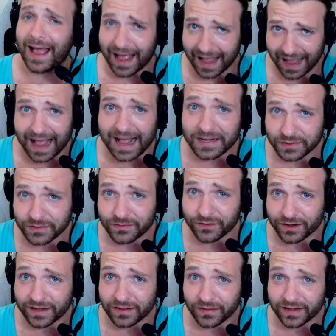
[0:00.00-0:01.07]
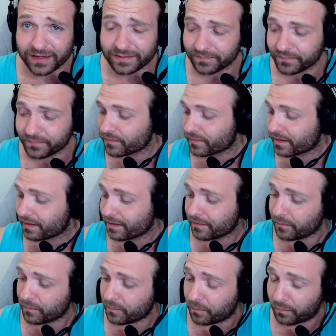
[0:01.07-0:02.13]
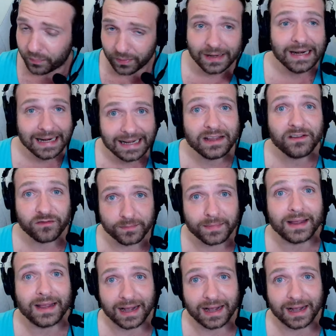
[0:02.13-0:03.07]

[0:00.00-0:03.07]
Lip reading: as a father, believe me,